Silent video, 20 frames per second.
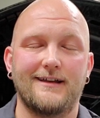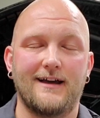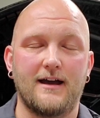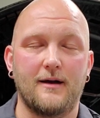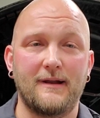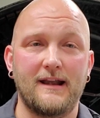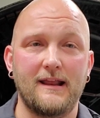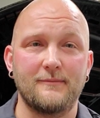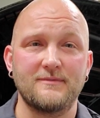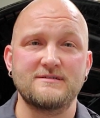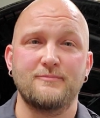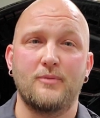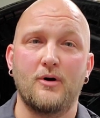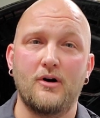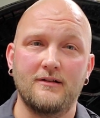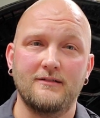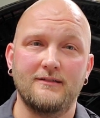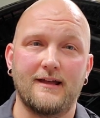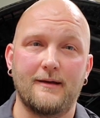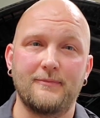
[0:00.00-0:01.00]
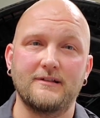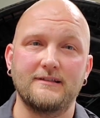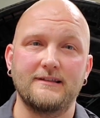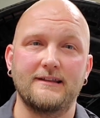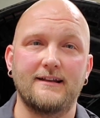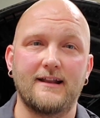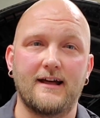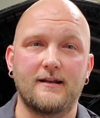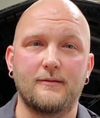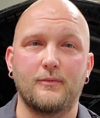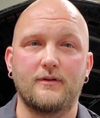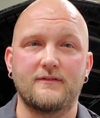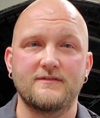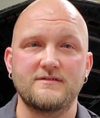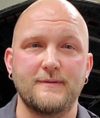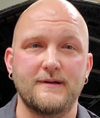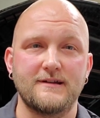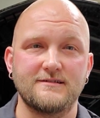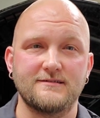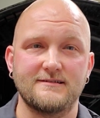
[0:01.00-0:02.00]
My name is Paul. I'm the lead automotive
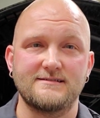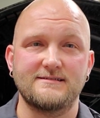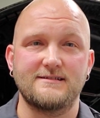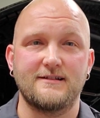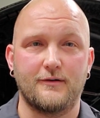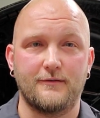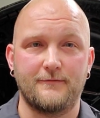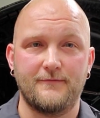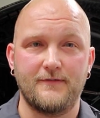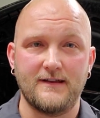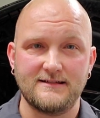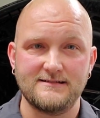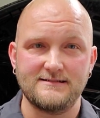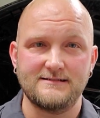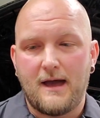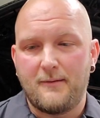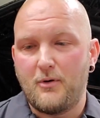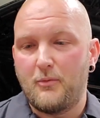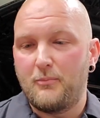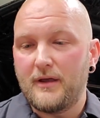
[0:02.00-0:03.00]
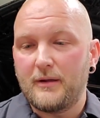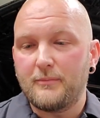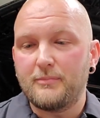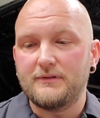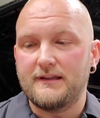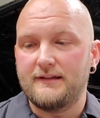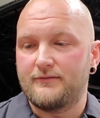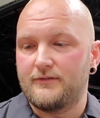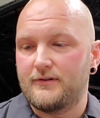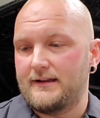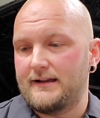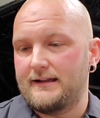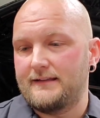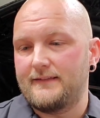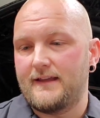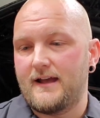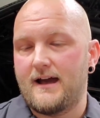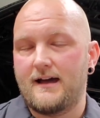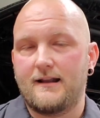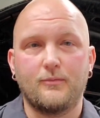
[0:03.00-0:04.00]
specialist here at FIXD. I'm a big believer in
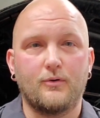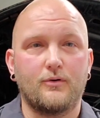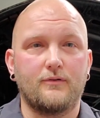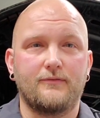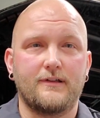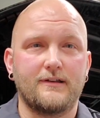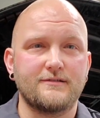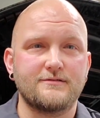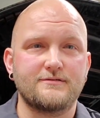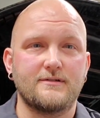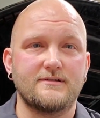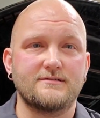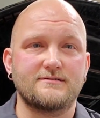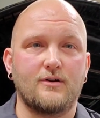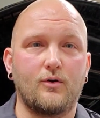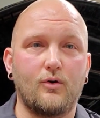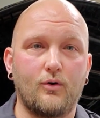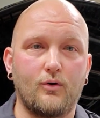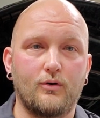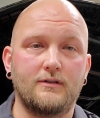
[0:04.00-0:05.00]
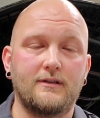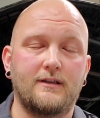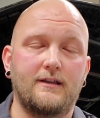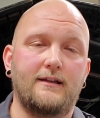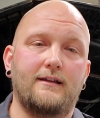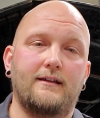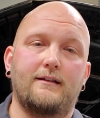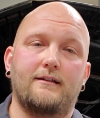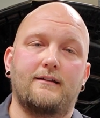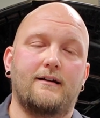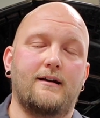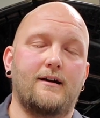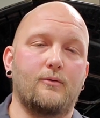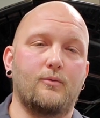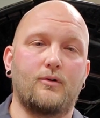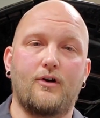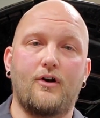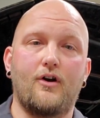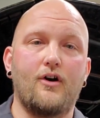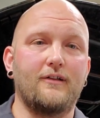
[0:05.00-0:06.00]
the automotive industry as a whole.
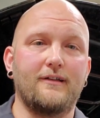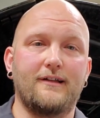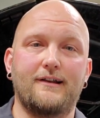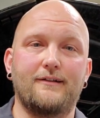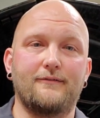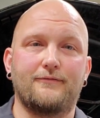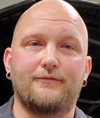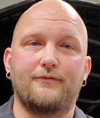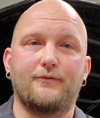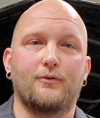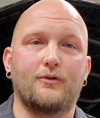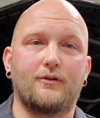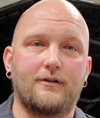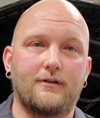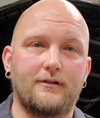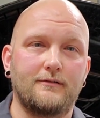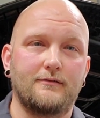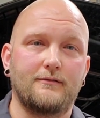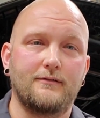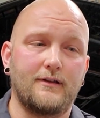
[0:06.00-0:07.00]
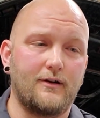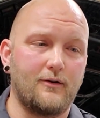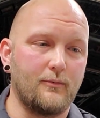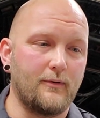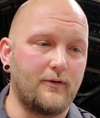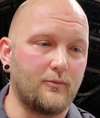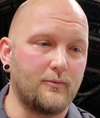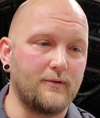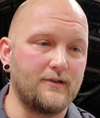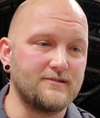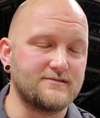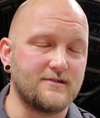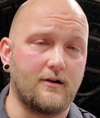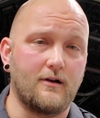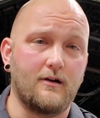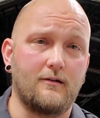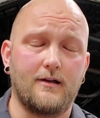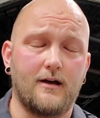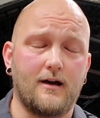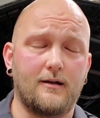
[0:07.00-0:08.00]
We're all in it for, whether we use
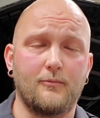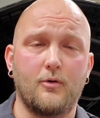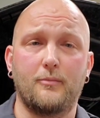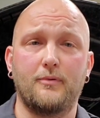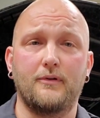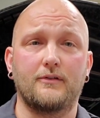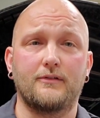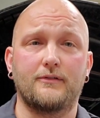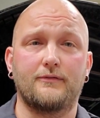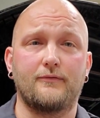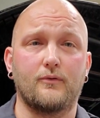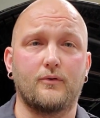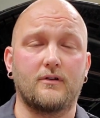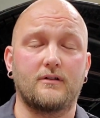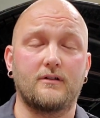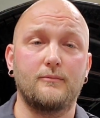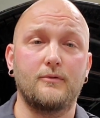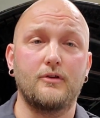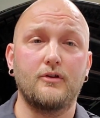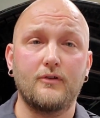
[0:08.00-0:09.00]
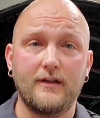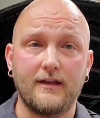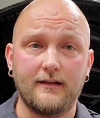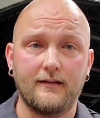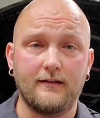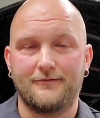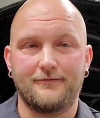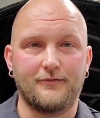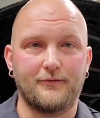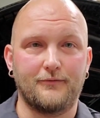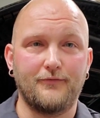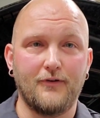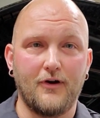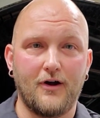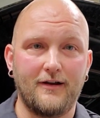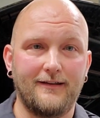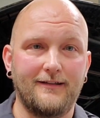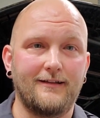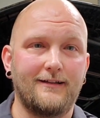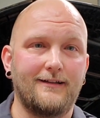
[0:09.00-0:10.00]
our automobiles for commuting, for
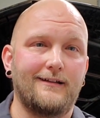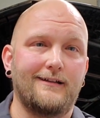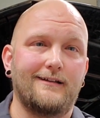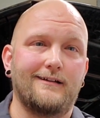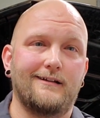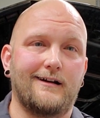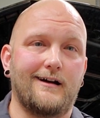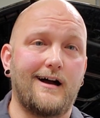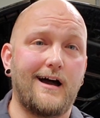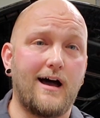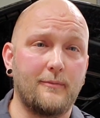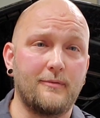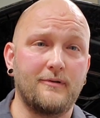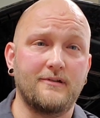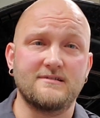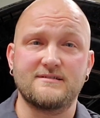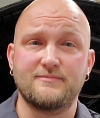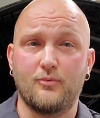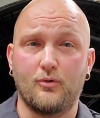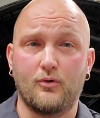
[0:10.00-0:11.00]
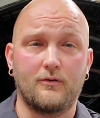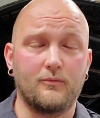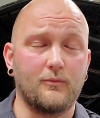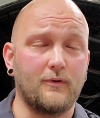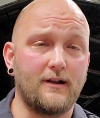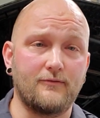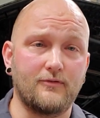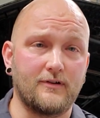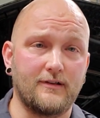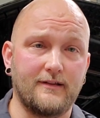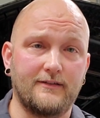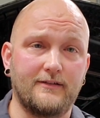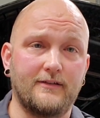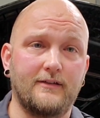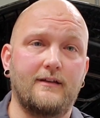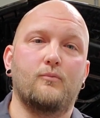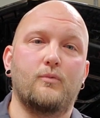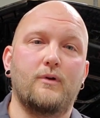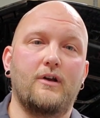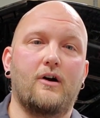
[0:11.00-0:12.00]
fun, hobby, sport, whatever it is.
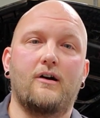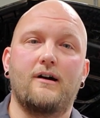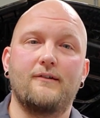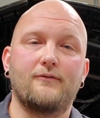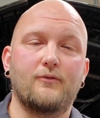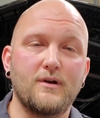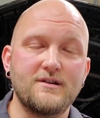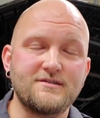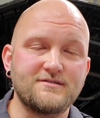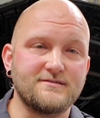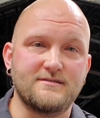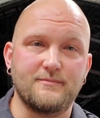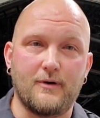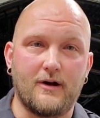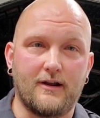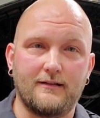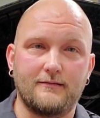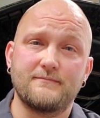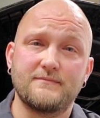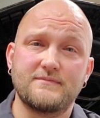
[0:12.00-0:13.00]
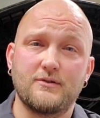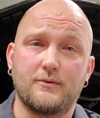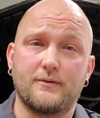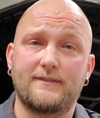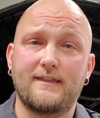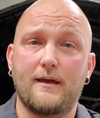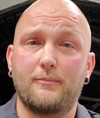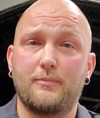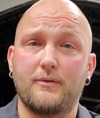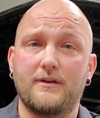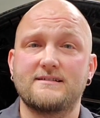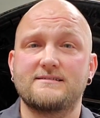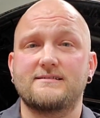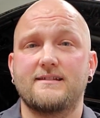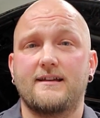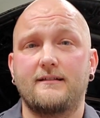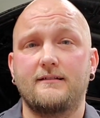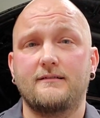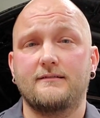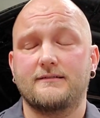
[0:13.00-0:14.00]
We all have questions about it. So with that being
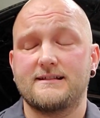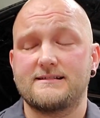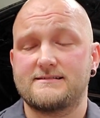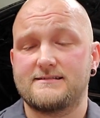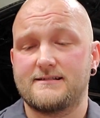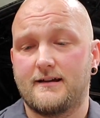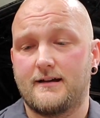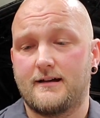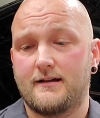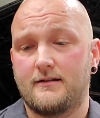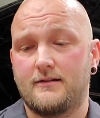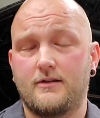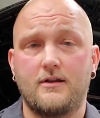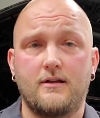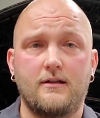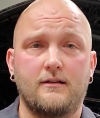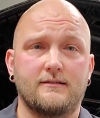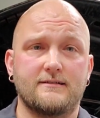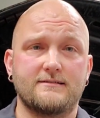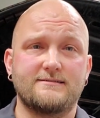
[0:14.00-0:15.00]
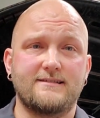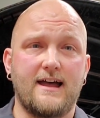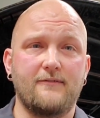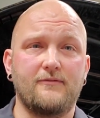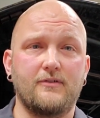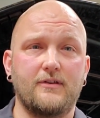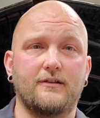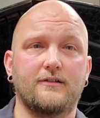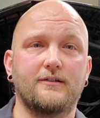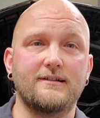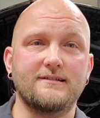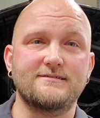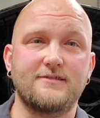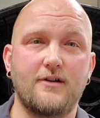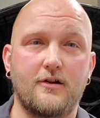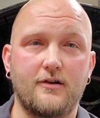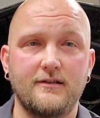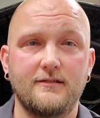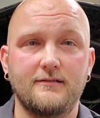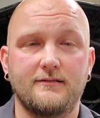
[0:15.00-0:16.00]
said, let's dive in here, get
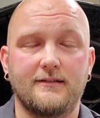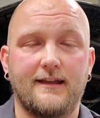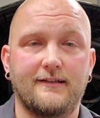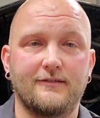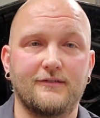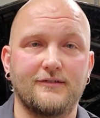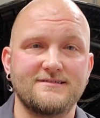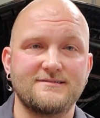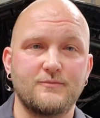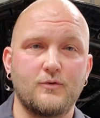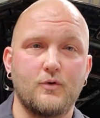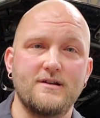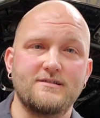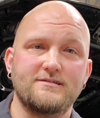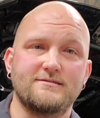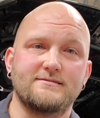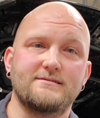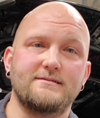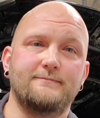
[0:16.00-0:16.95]
started, and look at some questions.